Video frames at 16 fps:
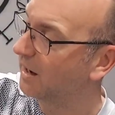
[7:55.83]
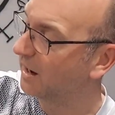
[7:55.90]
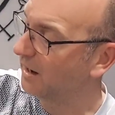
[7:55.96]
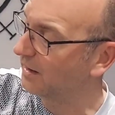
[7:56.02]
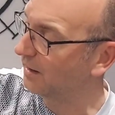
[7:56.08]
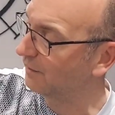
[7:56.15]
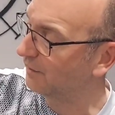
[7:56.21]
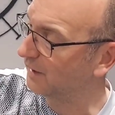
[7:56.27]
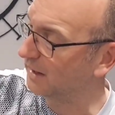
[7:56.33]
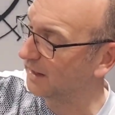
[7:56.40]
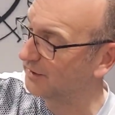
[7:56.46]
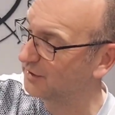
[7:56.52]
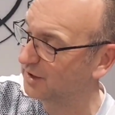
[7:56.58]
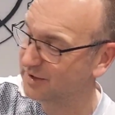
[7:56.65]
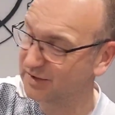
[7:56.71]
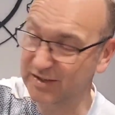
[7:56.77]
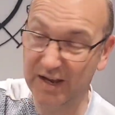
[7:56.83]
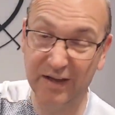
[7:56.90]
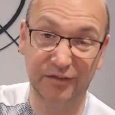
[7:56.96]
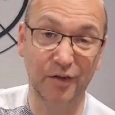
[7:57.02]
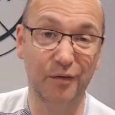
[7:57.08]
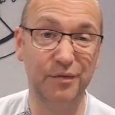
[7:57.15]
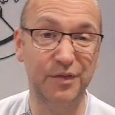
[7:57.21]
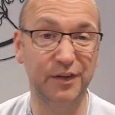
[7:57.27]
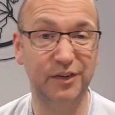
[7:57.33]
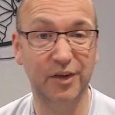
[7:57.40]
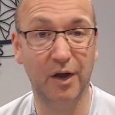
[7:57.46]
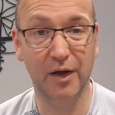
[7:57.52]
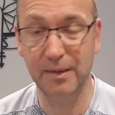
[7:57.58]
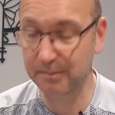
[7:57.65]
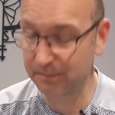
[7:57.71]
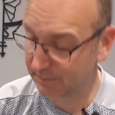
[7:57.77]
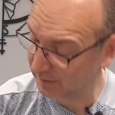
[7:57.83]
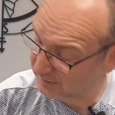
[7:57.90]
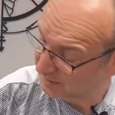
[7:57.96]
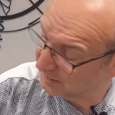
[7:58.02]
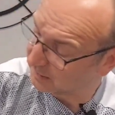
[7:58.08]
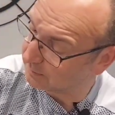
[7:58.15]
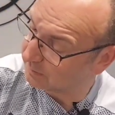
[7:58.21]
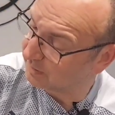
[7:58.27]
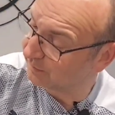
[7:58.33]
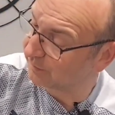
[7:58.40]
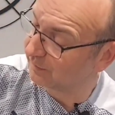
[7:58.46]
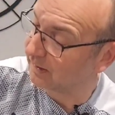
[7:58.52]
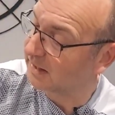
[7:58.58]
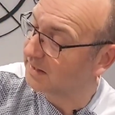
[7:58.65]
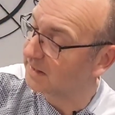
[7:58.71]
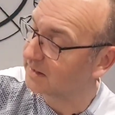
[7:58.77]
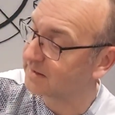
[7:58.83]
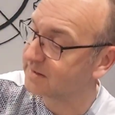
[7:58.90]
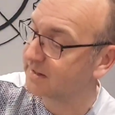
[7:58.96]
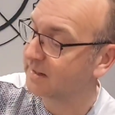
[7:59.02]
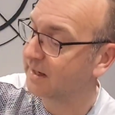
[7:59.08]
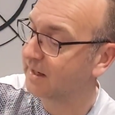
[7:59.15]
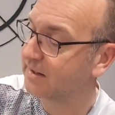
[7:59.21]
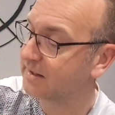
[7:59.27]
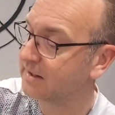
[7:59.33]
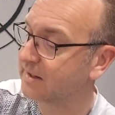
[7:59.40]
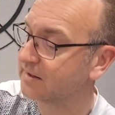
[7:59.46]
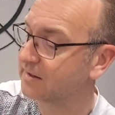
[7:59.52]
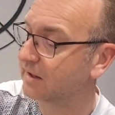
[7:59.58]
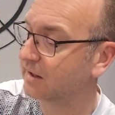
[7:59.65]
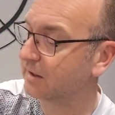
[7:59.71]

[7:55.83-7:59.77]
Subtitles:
and I think it's just, yeah, it's of the time. There's a little bit of fading to the Adidas